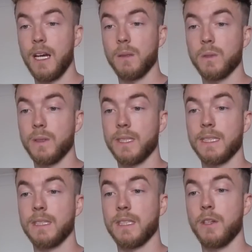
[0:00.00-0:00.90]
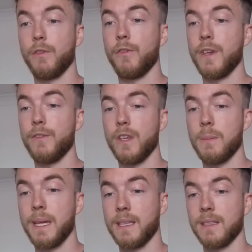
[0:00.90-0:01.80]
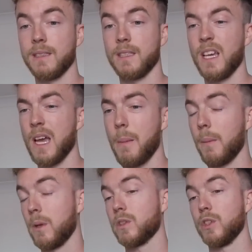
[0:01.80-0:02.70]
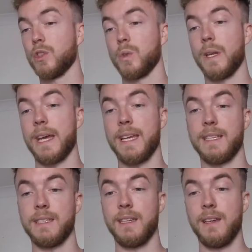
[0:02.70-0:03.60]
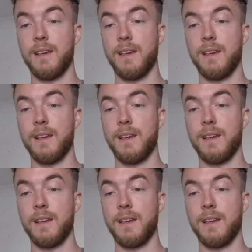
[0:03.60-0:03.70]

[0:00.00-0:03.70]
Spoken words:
up to a distance of 50 meters. I'm not too sure what that is.